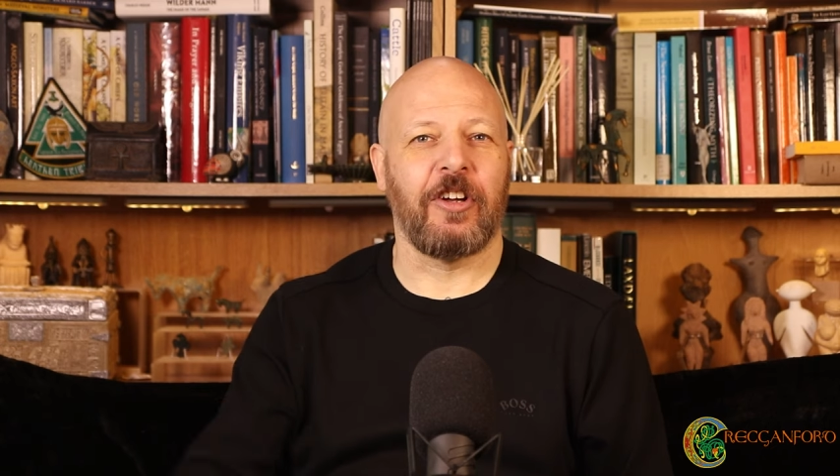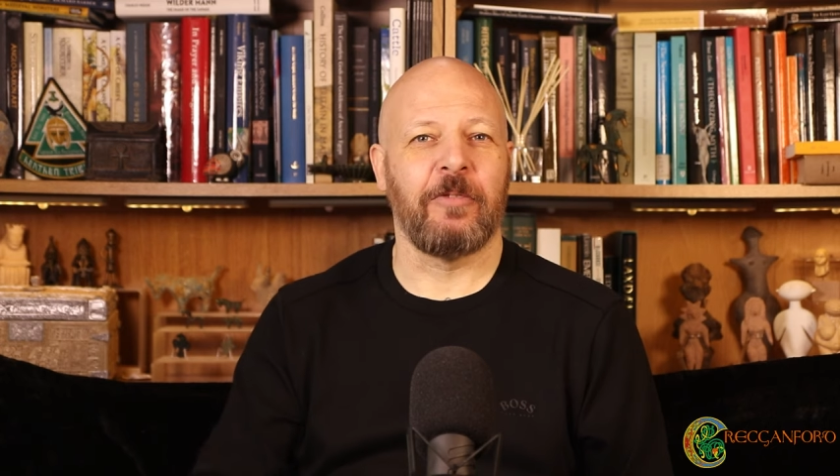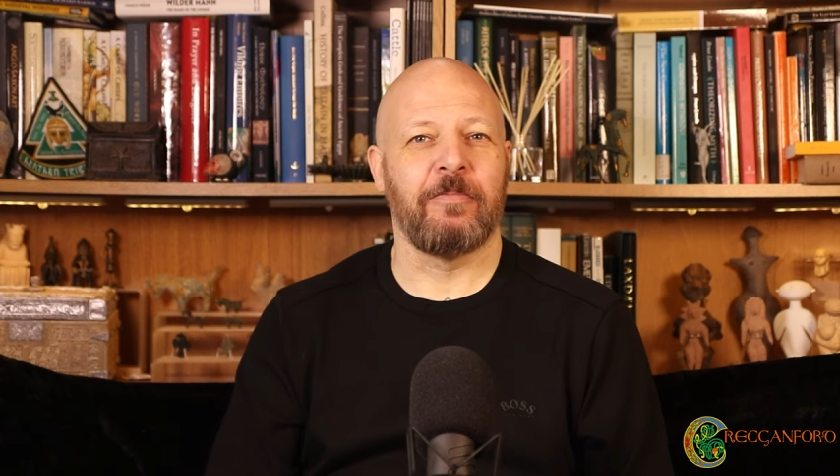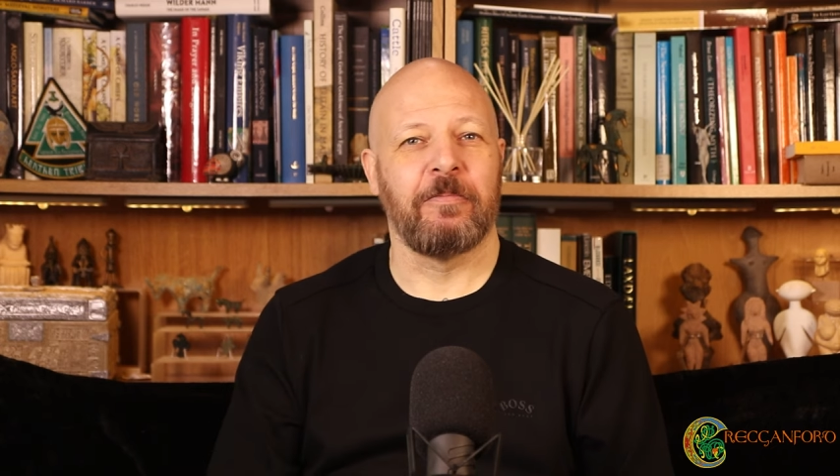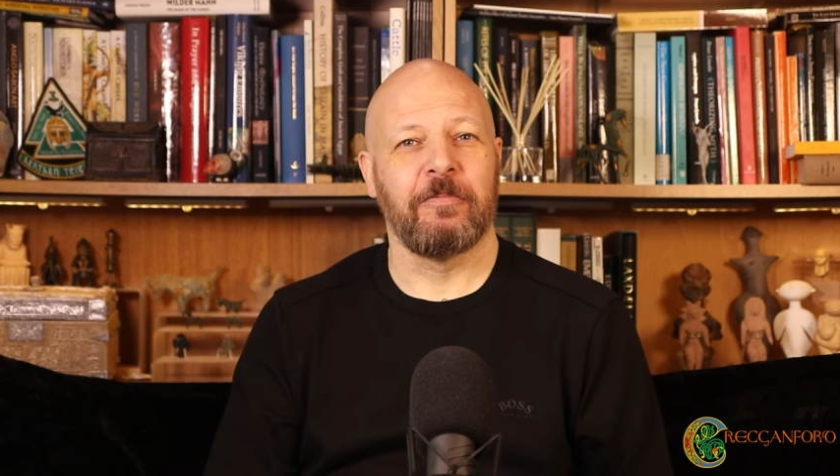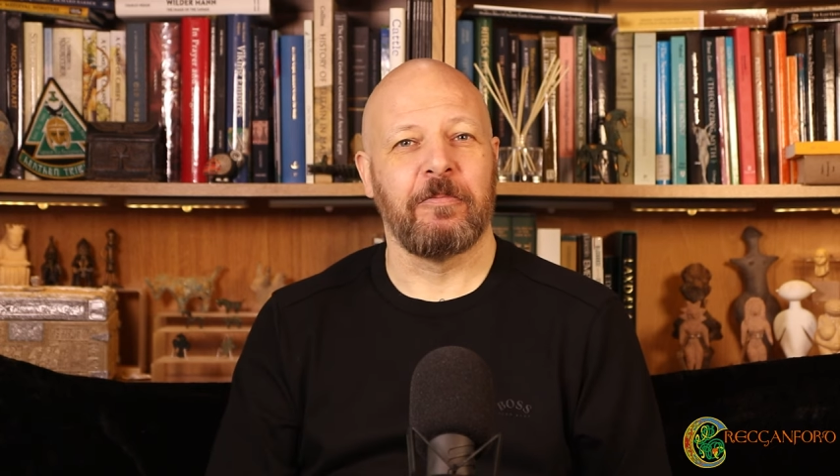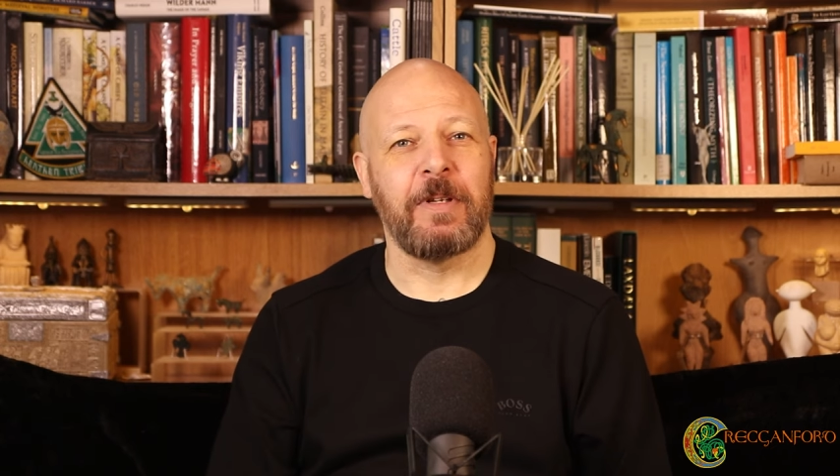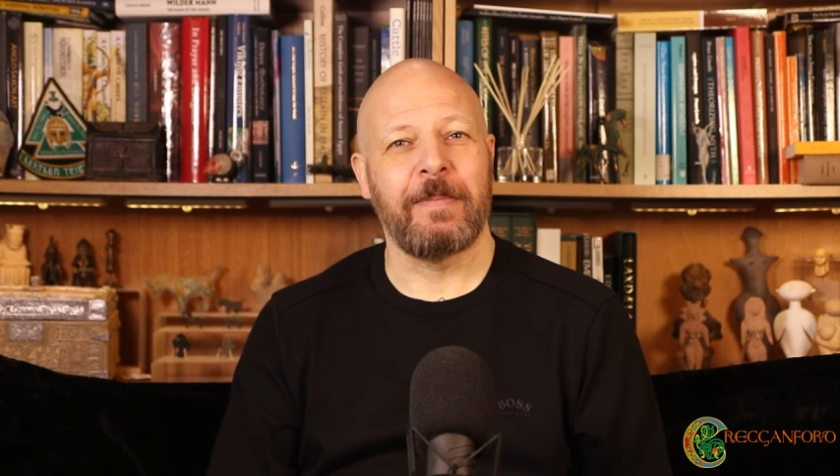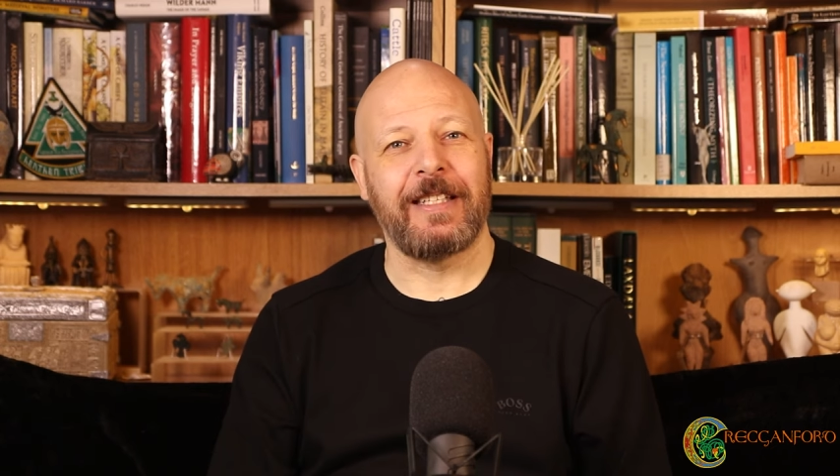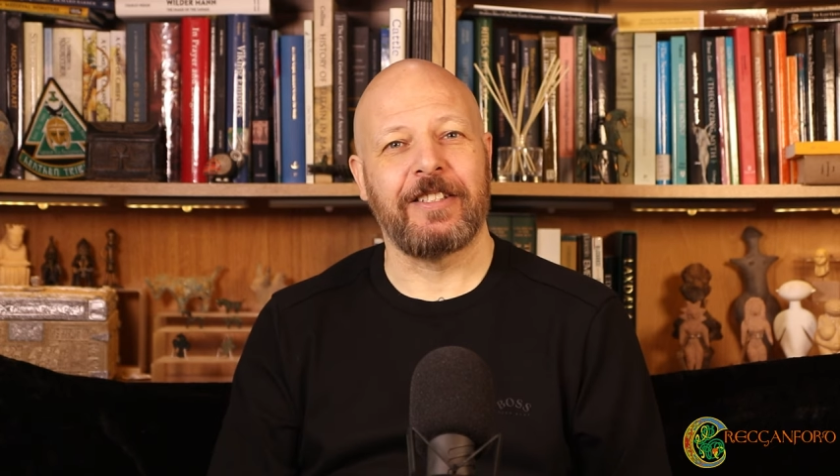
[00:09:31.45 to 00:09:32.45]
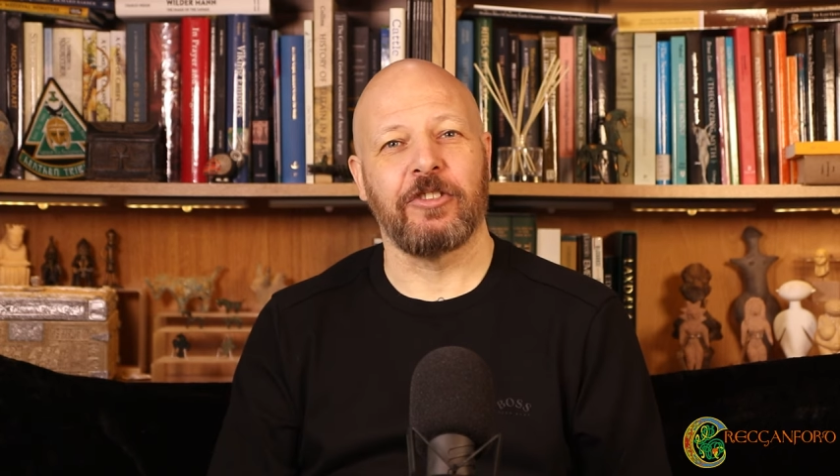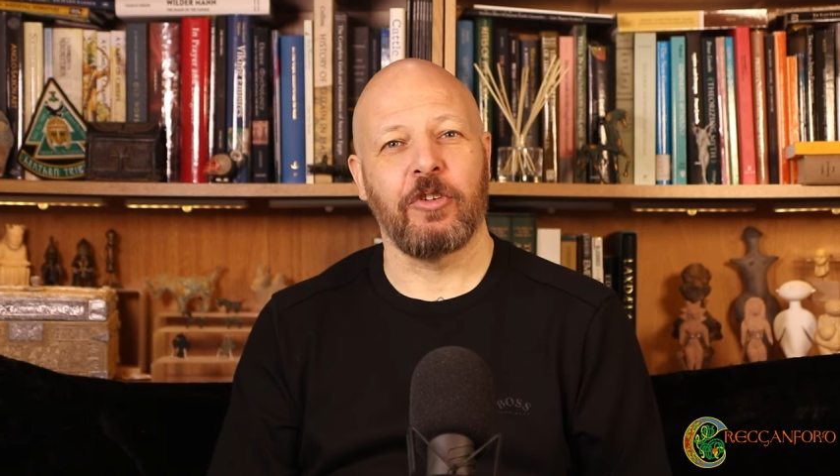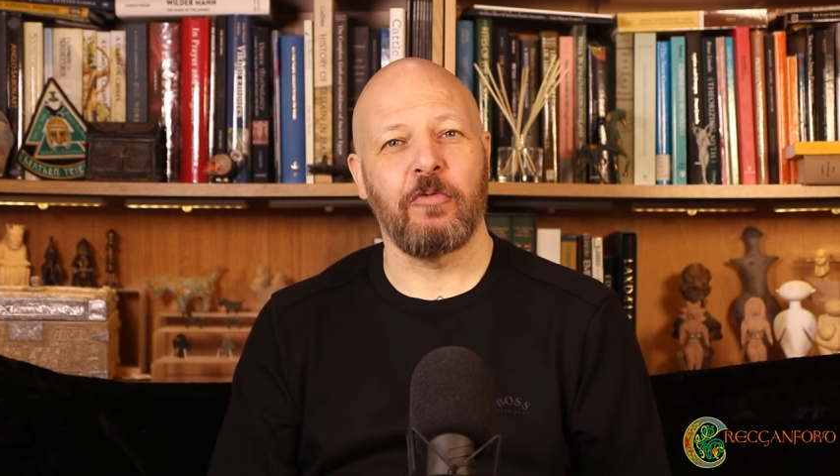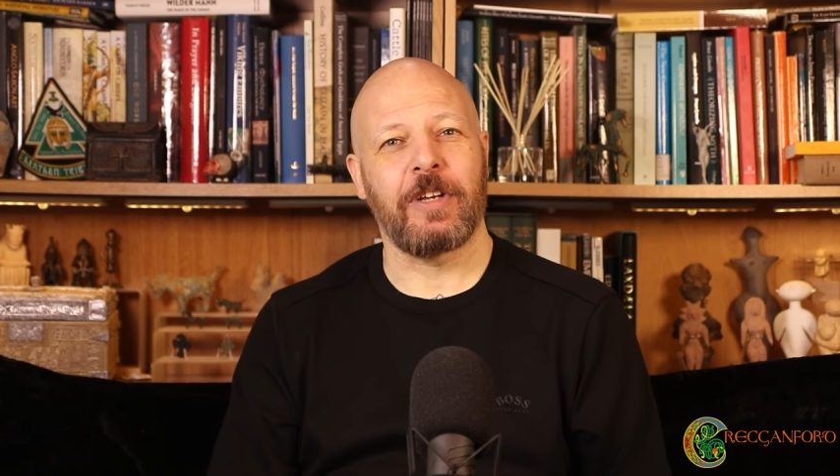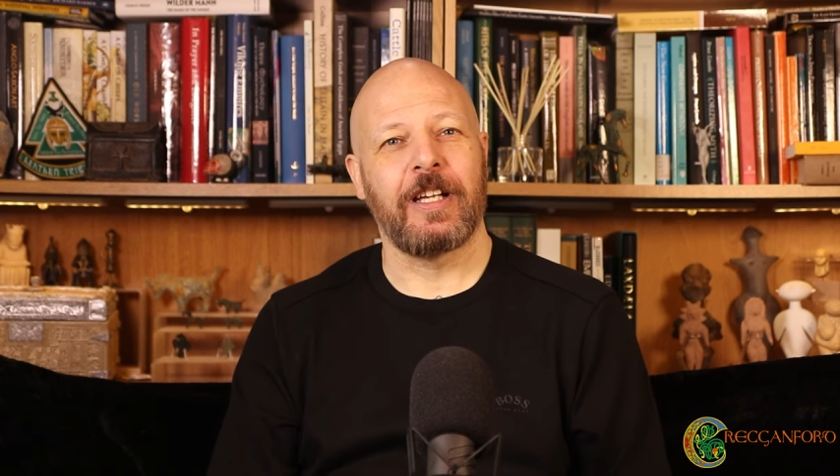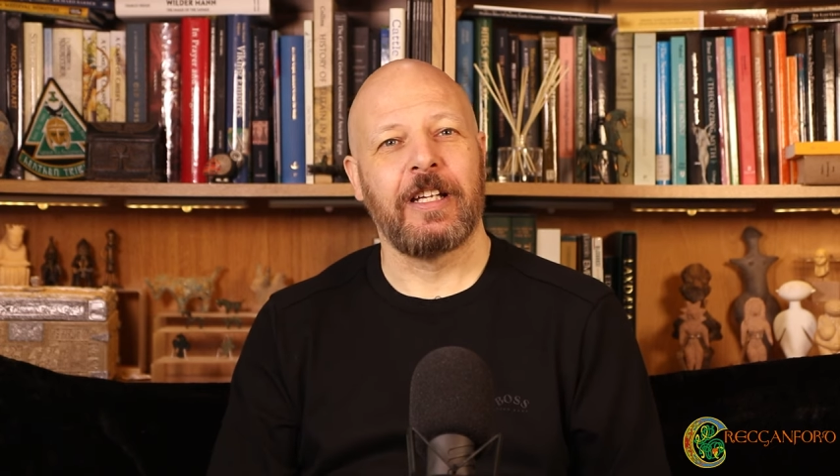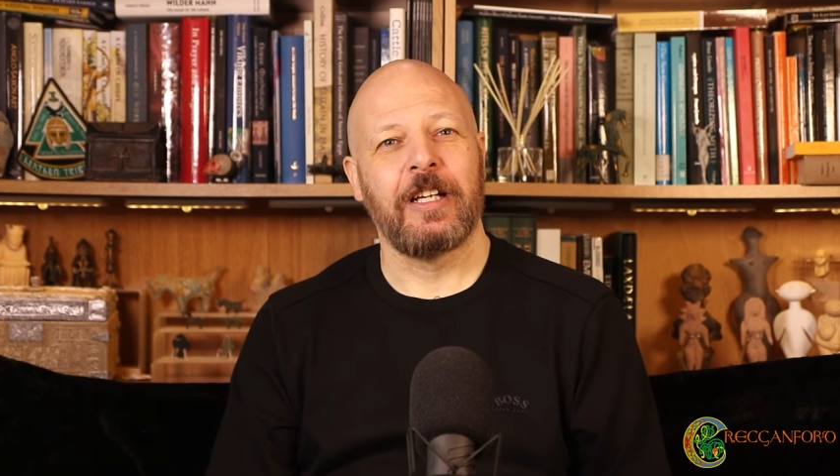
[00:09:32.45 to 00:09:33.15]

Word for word: time we meet and talk.